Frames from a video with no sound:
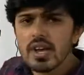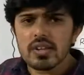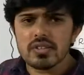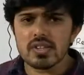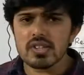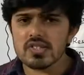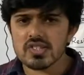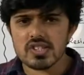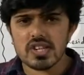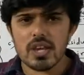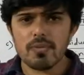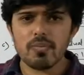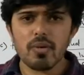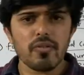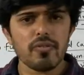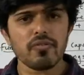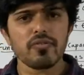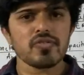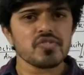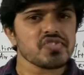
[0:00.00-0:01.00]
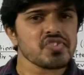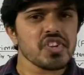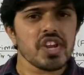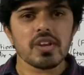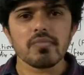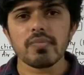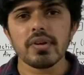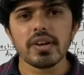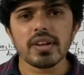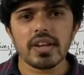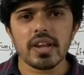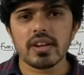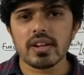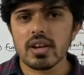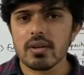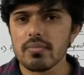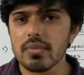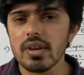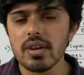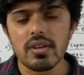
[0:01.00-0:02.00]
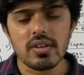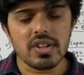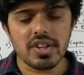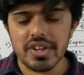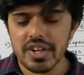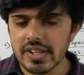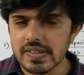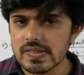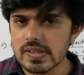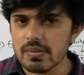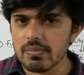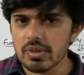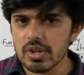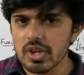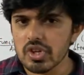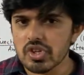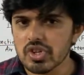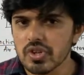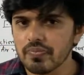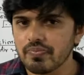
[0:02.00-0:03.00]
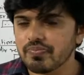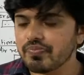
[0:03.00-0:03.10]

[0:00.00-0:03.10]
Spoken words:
This type of statement can come in NET examination.